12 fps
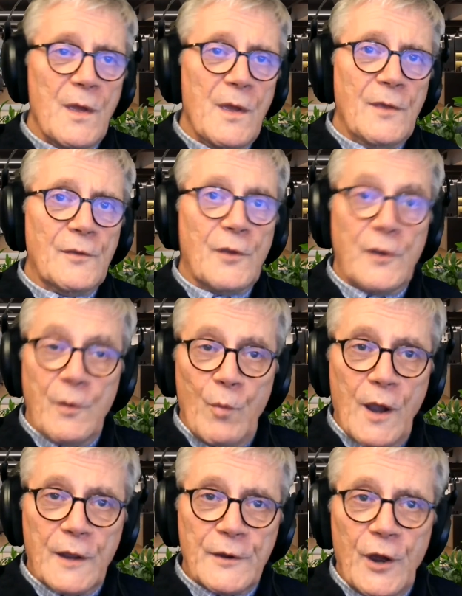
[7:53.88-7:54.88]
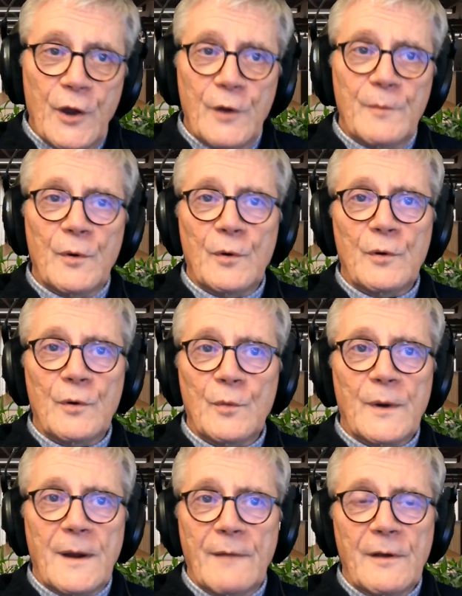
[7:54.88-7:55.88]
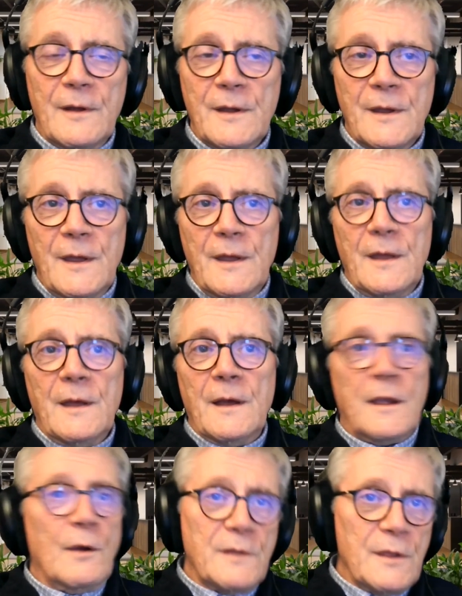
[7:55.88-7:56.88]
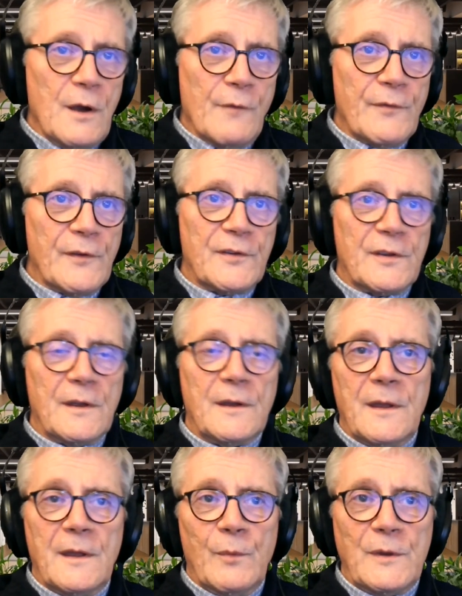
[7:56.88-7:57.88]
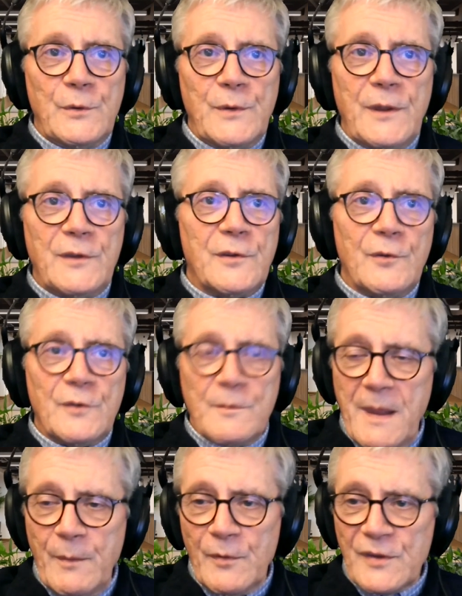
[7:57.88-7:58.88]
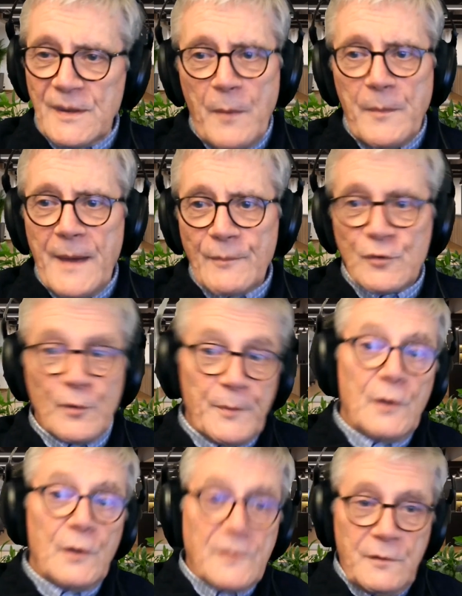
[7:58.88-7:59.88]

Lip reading: So you work at home or wherever, go to the office when you need to meet with someone perhaps, or because you